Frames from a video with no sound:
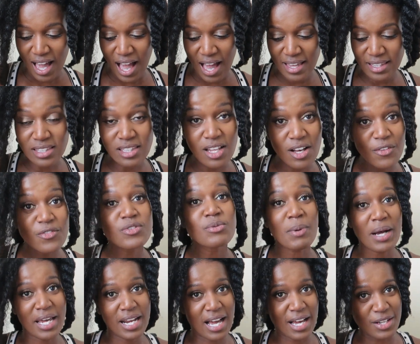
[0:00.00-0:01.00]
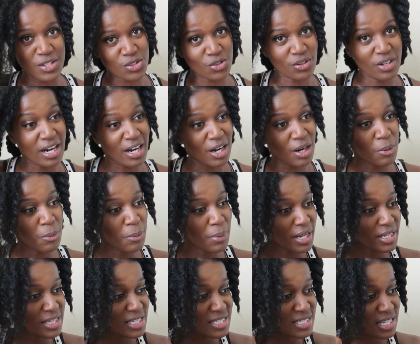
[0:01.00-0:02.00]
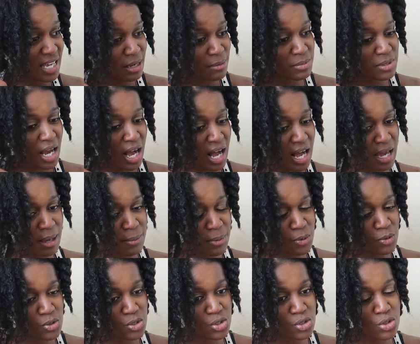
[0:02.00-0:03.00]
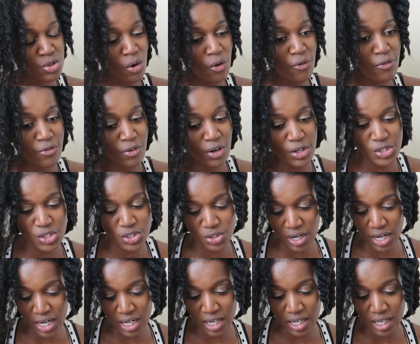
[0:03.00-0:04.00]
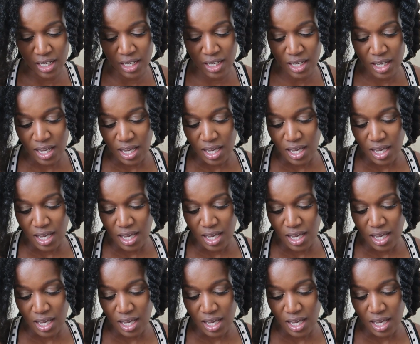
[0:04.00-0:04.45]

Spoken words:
I loved my natural hair, but at the same time, it was just so frustrating,